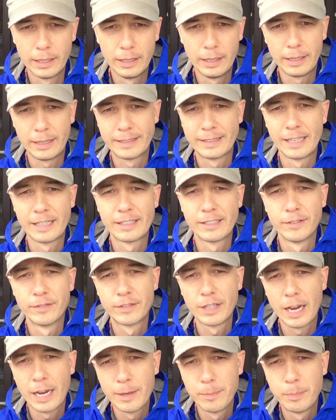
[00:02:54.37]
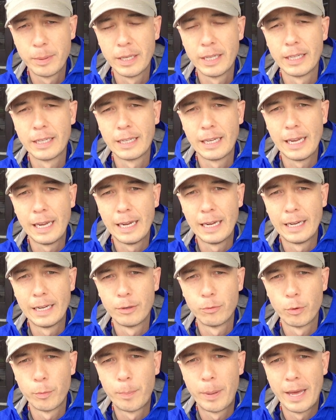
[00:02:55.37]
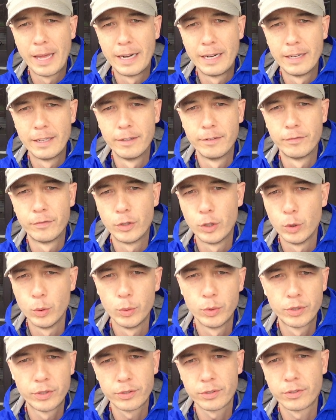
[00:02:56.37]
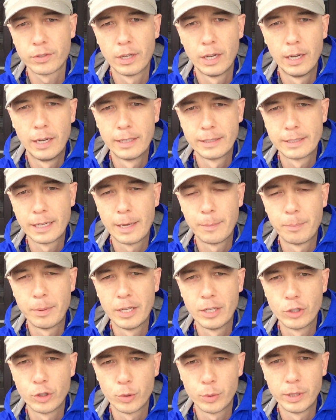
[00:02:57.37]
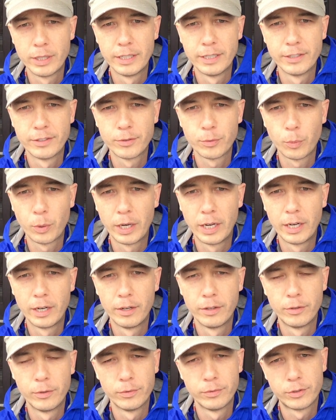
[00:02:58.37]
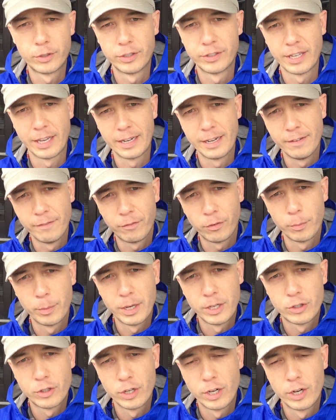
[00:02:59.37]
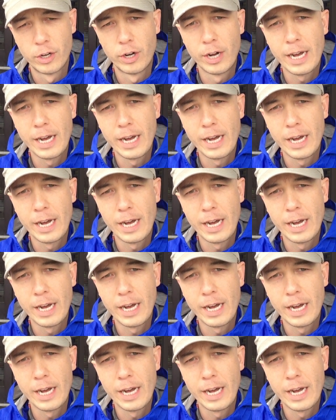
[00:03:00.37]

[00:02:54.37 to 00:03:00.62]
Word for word: excessive typing and repetitive use type injuries where she's had inflammation in her